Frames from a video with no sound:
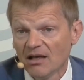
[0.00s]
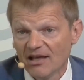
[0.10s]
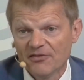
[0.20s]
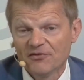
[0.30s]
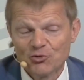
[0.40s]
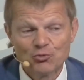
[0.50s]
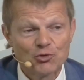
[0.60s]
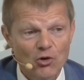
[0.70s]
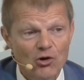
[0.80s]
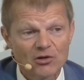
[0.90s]
have to
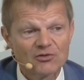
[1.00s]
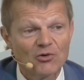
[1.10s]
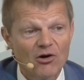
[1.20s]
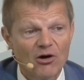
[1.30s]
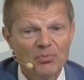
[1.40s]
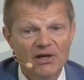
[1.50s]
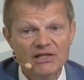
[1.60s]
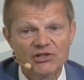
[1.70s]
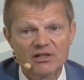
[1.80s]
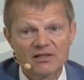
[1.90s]
talk to our
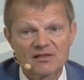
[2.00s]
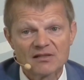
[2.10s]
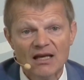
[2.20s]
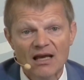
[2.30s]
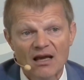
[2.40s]
patients,